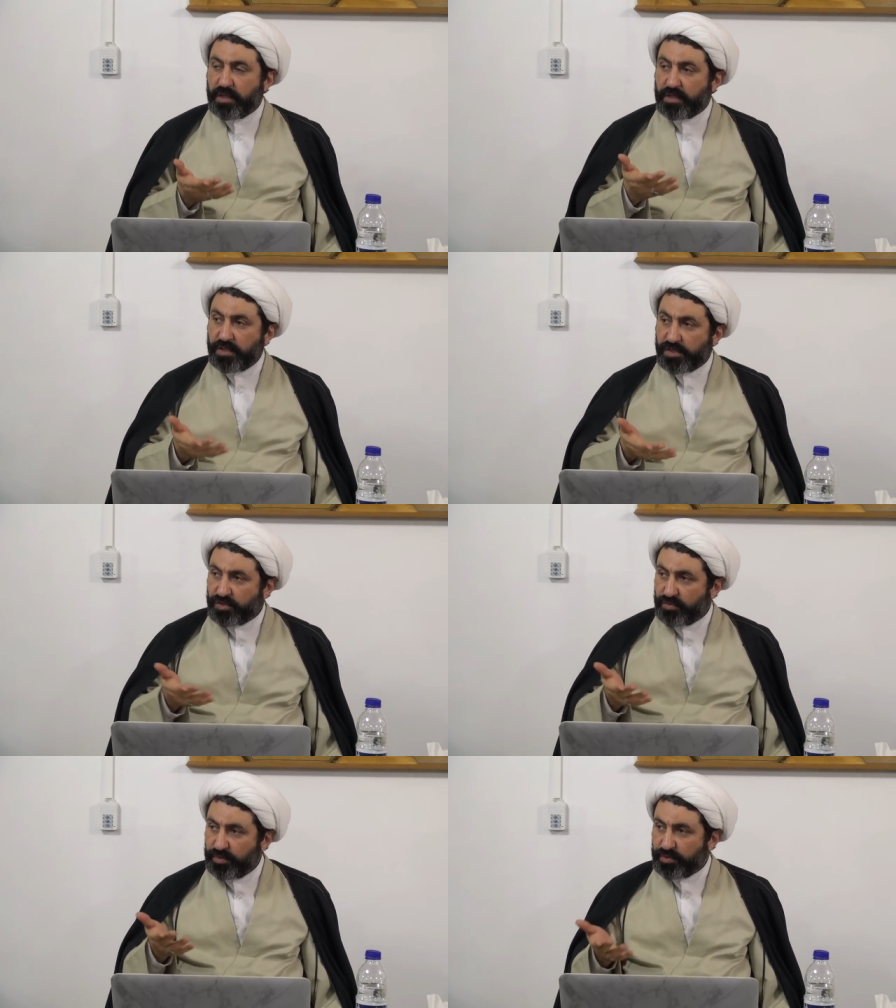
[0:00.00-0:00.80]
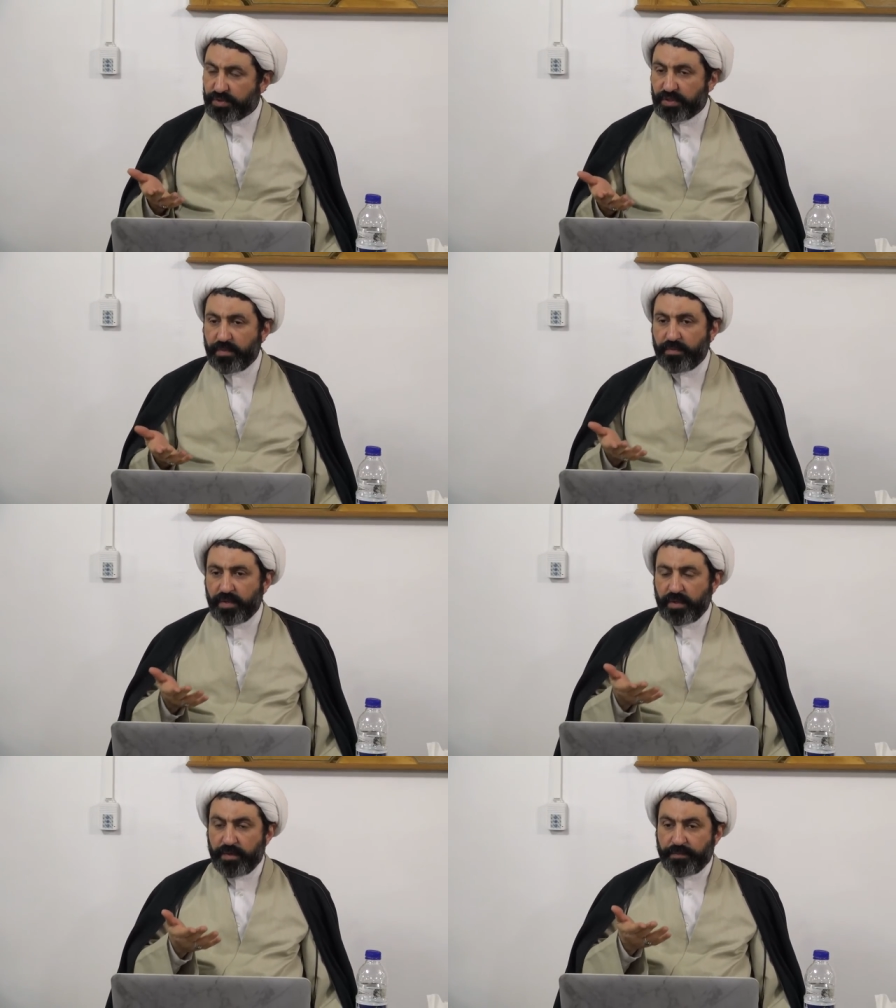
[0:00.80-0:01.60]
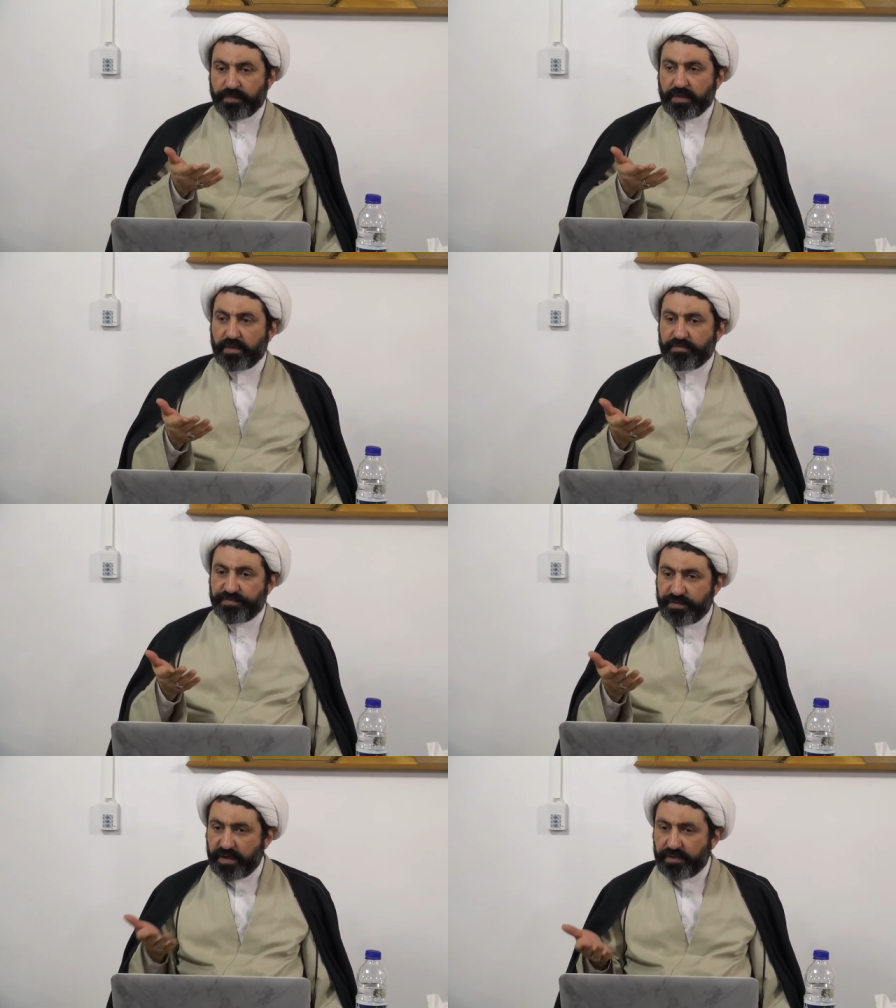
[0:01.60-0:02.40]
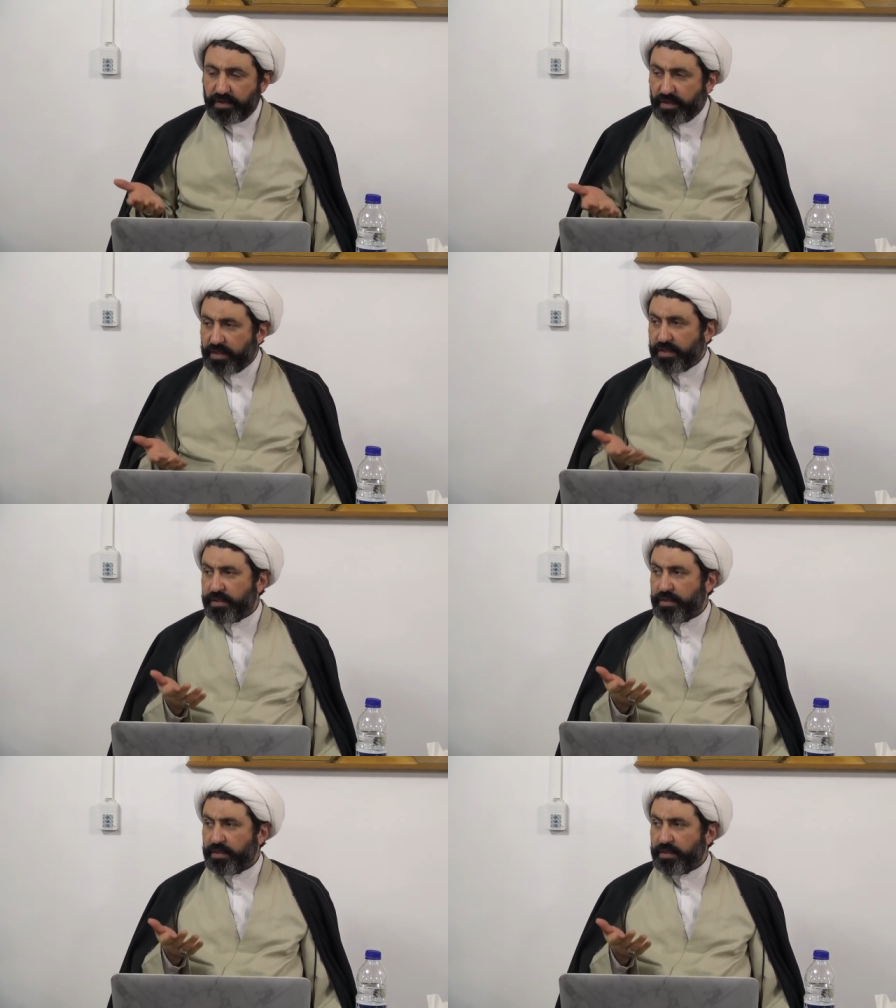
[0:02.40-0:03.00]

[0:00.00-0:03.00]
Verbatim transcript: he distributes them fairly,